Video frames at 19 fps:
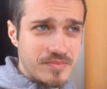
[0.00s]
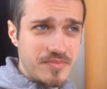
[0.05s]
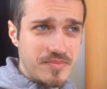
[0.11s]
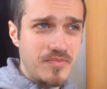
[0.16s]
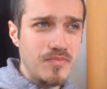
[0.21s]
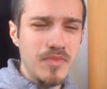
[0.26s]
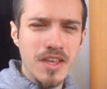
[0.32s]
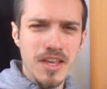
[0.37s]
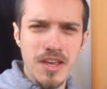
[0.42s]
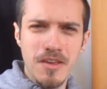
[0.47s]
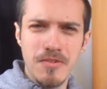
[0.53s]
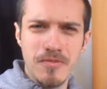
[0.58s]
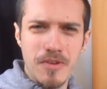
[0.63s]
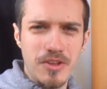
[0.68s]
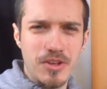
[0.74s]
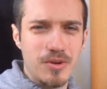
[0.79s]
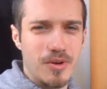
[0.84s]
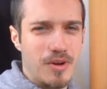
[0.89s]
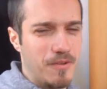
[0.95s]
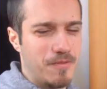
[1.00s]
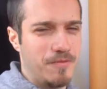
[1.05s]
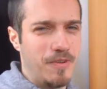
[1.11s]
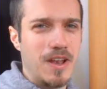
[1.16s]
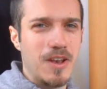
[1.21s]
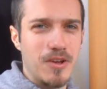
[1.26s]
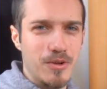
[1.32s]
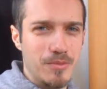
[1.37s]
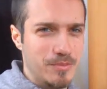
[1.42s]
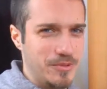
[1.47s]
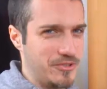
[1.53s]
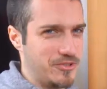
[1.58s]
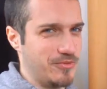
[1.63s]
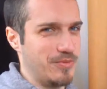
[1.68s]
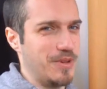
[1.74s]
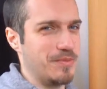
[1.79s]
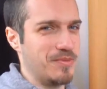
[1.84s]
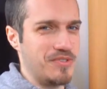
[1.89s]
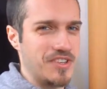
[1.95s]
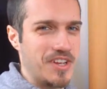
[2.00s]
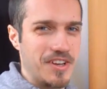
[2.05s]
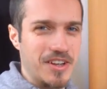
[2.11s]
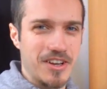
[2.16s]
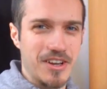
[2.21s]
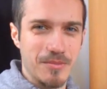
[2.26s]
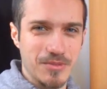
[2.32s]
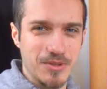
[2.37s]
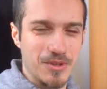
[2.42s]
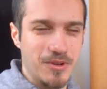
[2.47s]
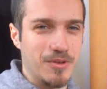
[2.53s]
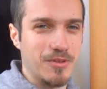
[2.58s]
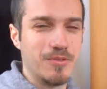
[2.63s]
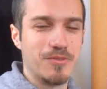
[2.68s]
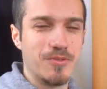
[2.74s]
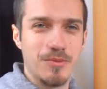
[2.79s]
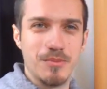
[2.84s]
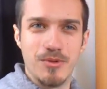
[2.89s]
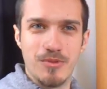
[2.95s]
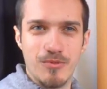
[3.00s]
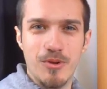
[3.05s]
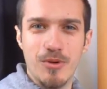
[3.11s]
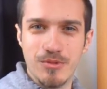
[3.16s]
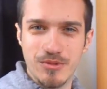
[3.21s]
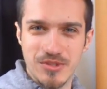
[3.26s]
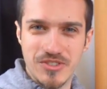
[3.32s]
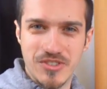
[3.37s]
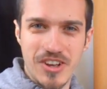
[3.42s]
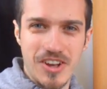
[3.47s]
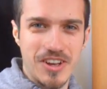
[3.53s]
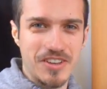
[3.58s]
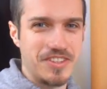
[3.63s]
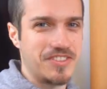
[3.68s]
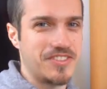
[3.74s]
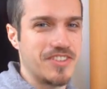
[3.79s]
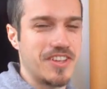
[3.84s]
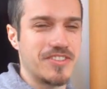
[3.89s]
if a fellow, Mr. Edward Jenner, comes along from the Royal Society and says,